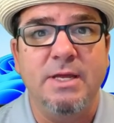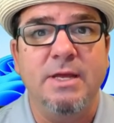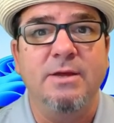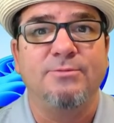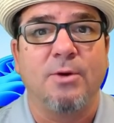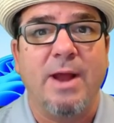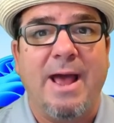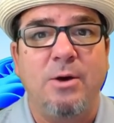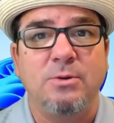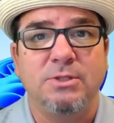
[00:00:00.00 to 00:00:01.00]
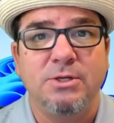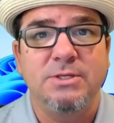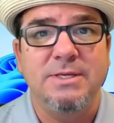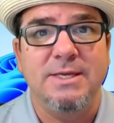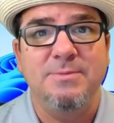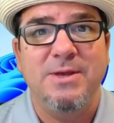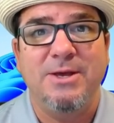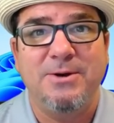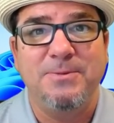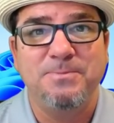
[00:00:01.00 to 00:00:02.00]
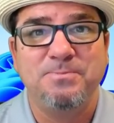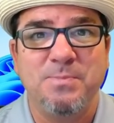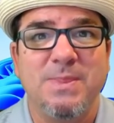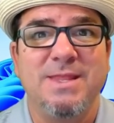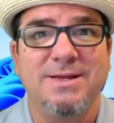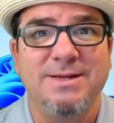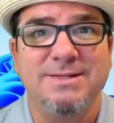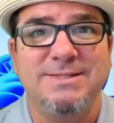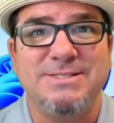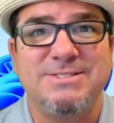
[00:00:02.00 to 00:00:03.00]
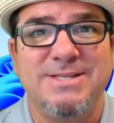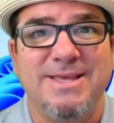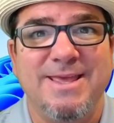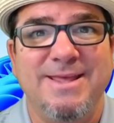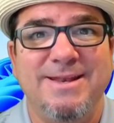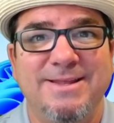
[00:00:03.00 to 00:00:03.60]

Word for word: for Outlook email. Let's dig in.